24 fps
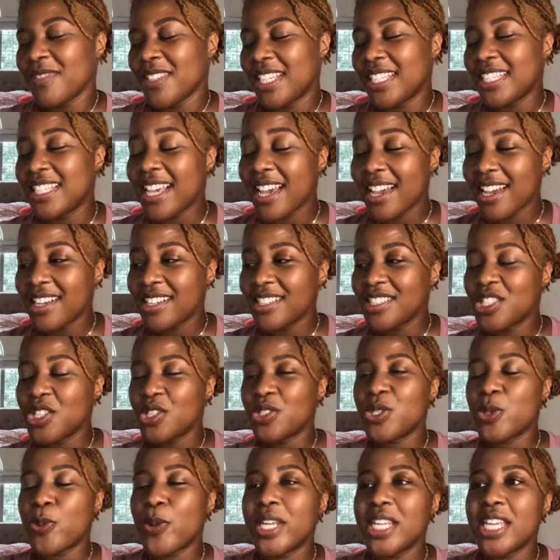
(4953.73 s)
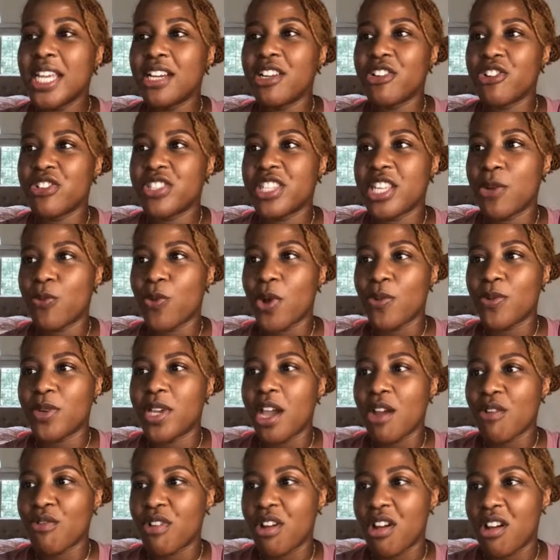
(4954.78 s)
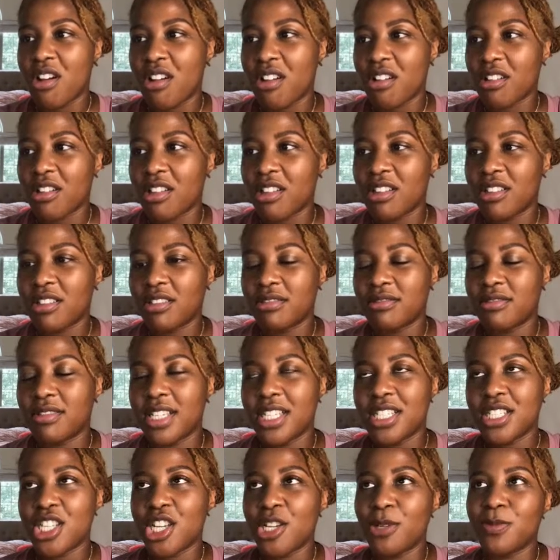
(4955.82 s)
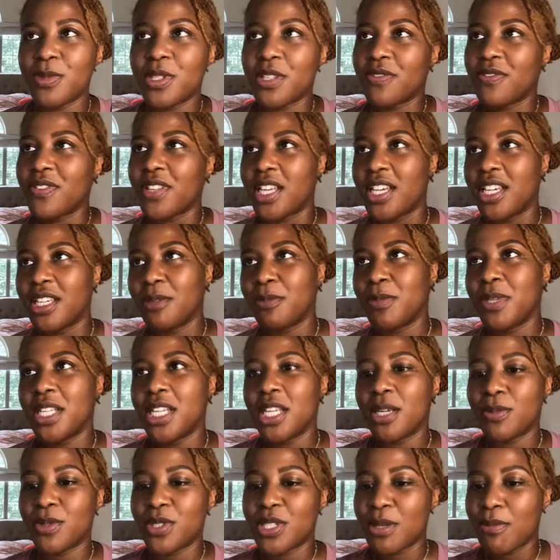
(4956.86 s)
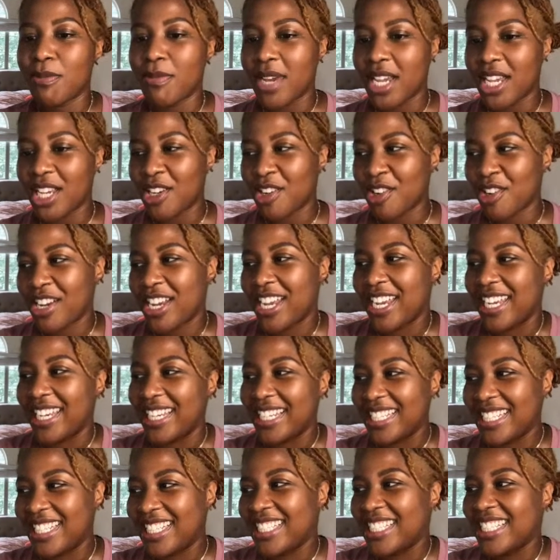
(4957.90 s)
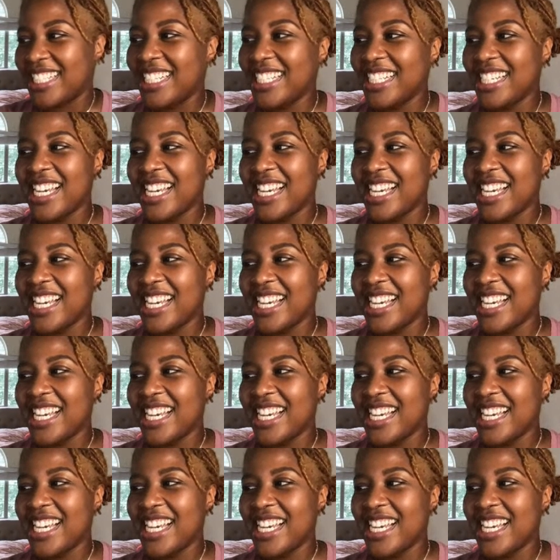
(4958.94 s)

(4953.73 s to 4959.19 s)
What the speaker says: yeah, so 20, I understand why we got wrong in terms of like being able to migrate.